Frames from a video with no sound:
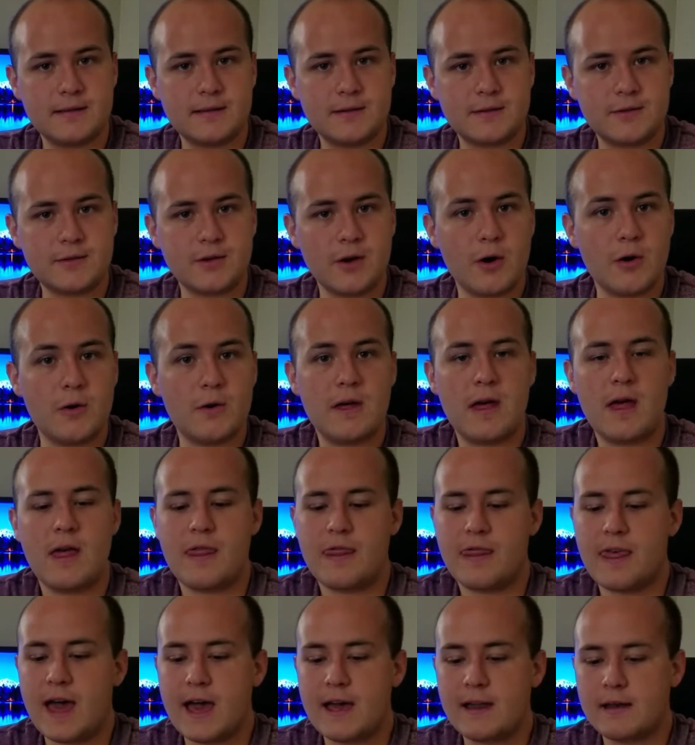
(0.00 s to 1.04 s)
So
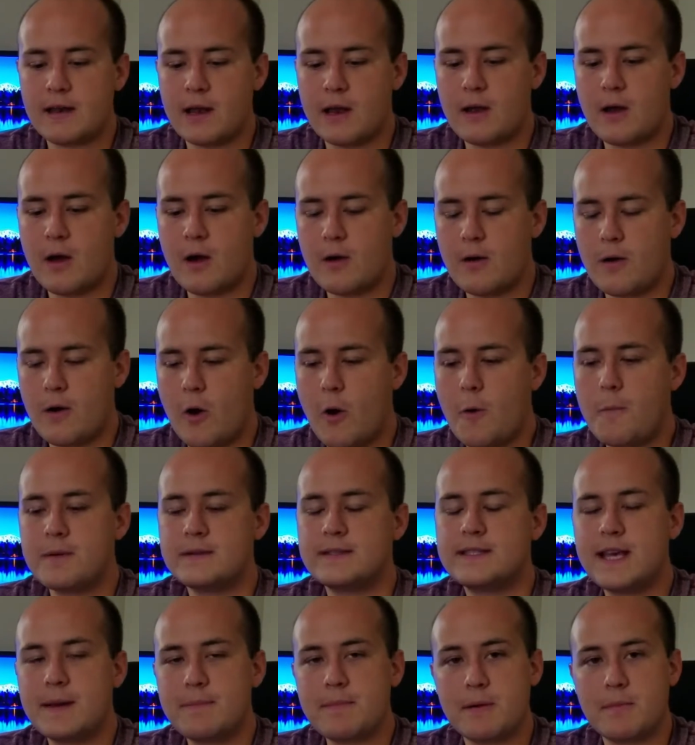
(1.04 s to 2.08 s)
that
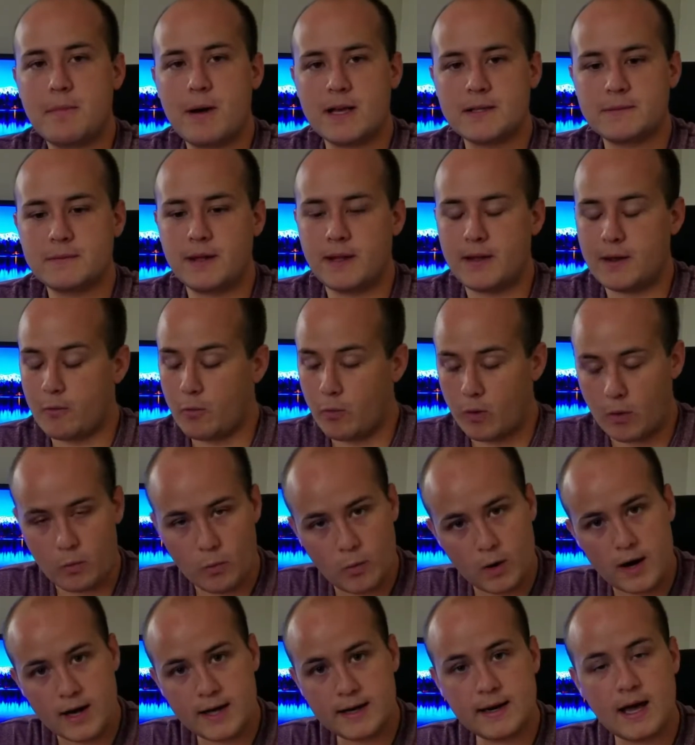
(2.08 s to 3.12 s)
opens up on possibility where
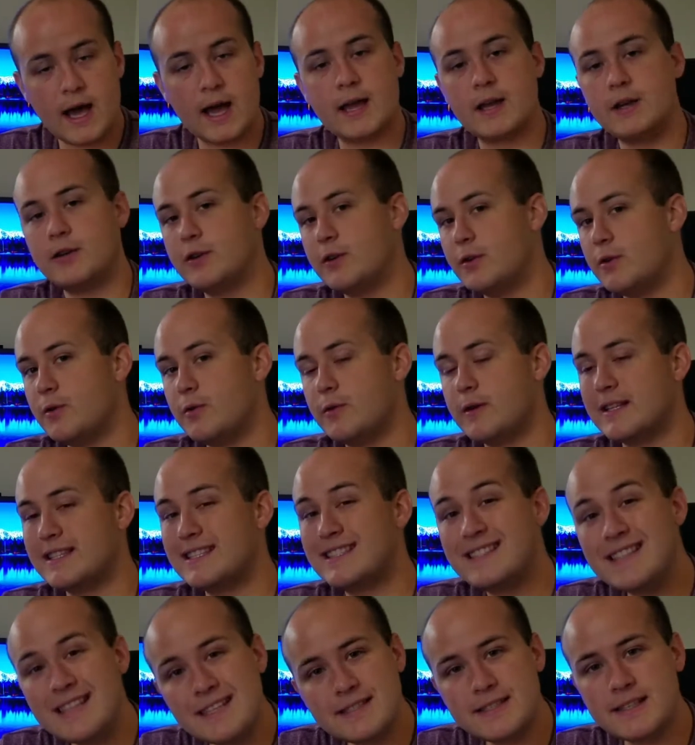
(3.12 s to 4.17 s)
1, I can do
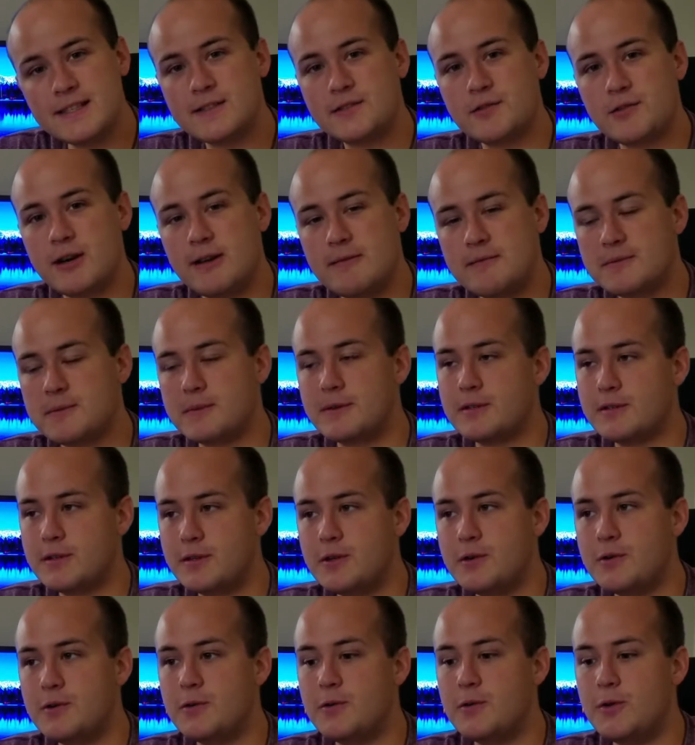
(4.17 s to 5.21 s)
consistent streams, but
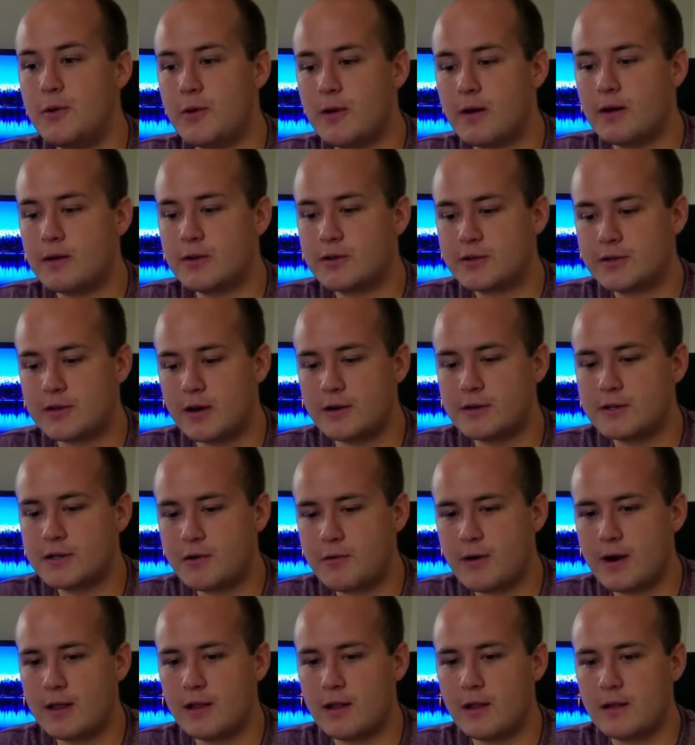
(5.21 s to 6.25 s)
2, you can start to
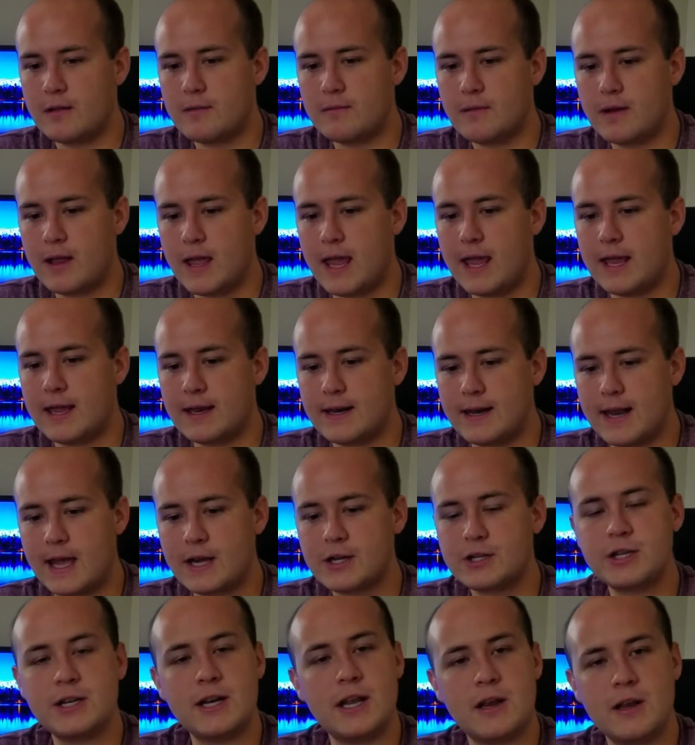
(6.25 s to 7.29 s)
create a
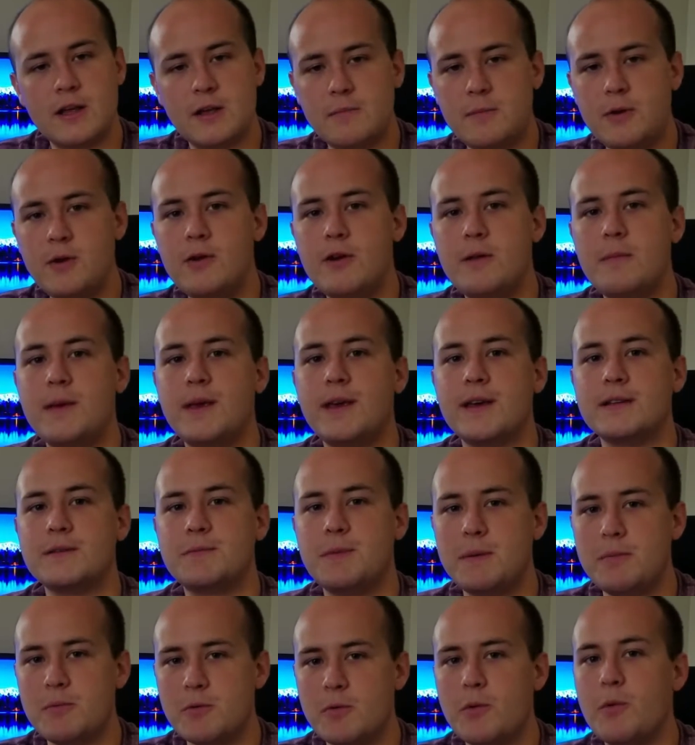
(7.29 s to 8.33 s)
connection and a community because
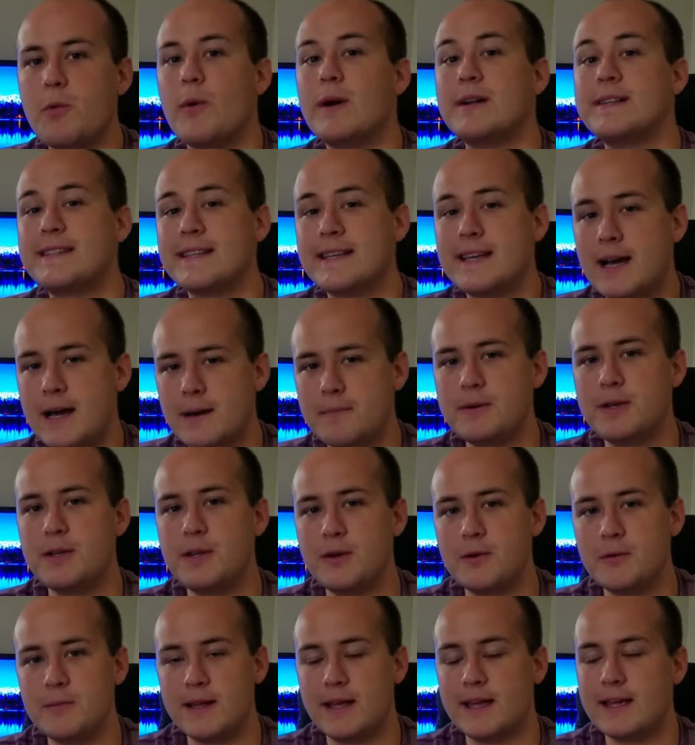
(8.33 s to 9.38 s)
people want to come to
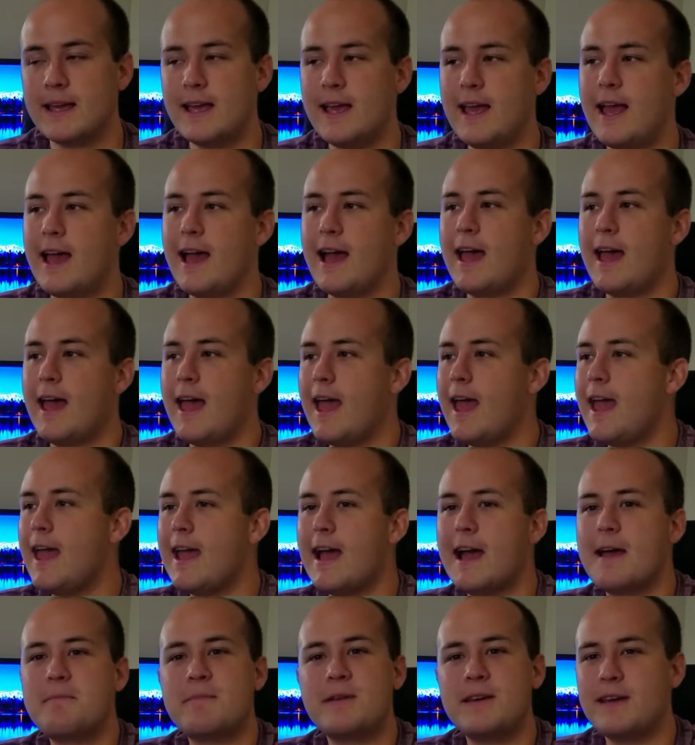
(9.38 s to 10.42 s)
you, be like,
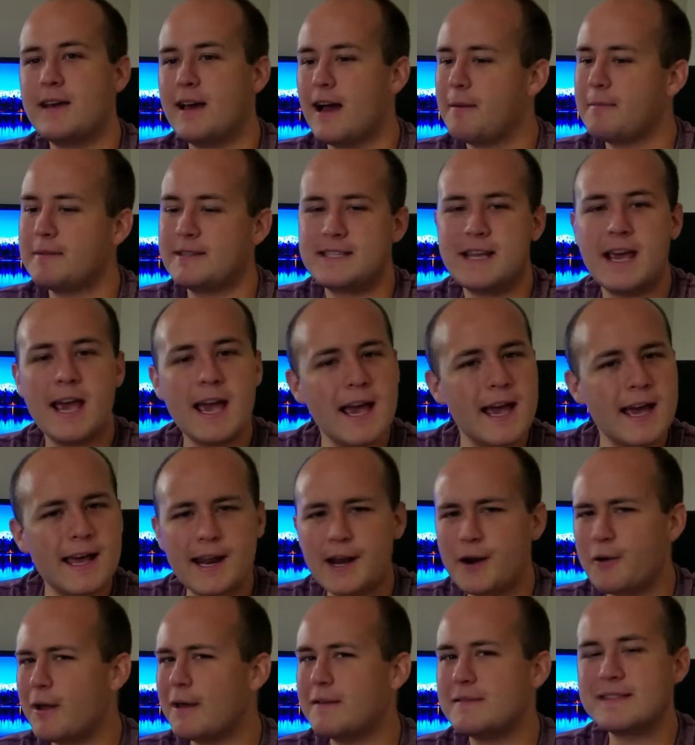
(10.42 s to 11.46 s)
hey, I'm a dad,
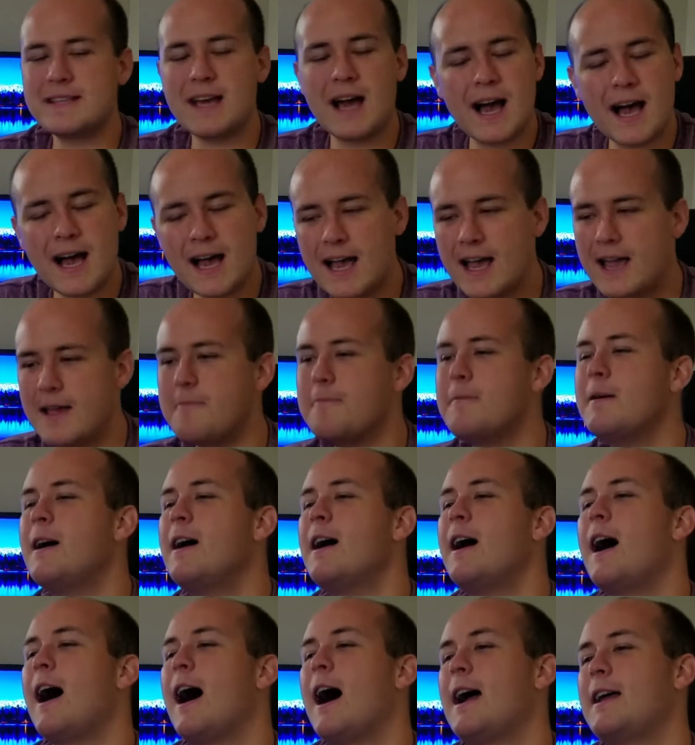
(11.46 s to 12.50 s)
I don't have time,
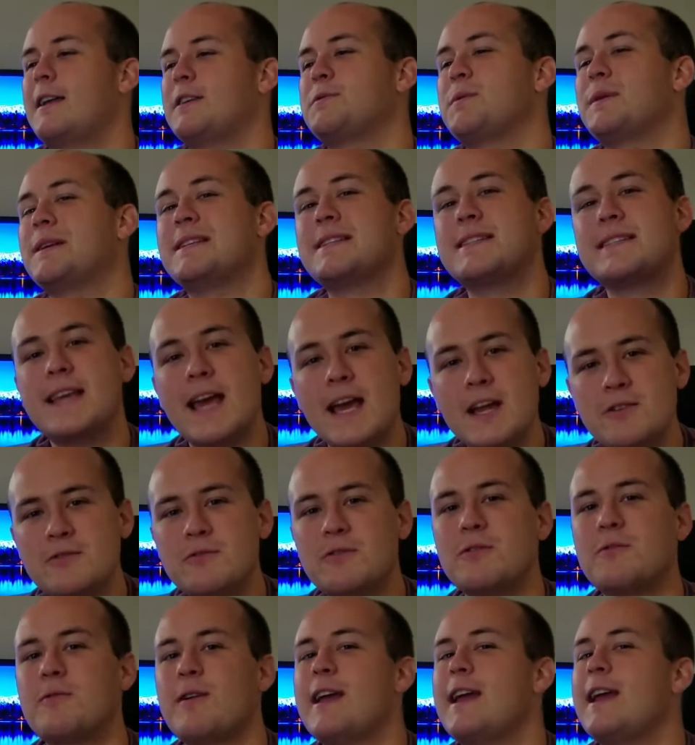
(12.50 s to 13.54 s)
I just want to
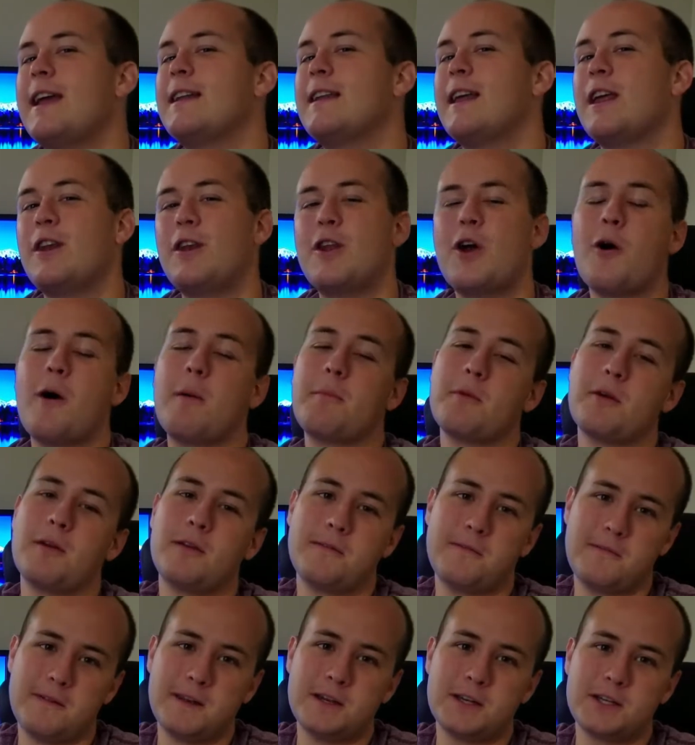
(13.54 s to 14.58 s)
schedule a raid and know I'm going
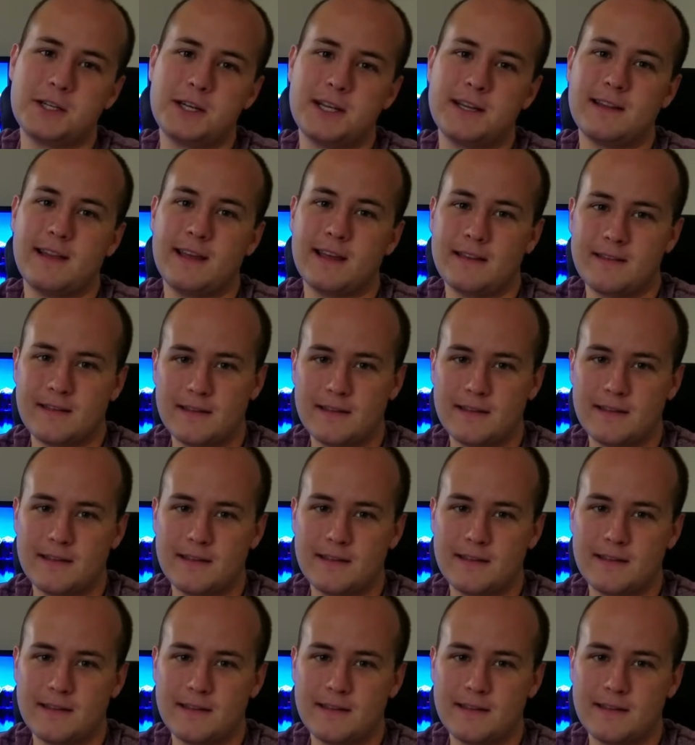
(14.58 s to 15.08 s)
to finish it.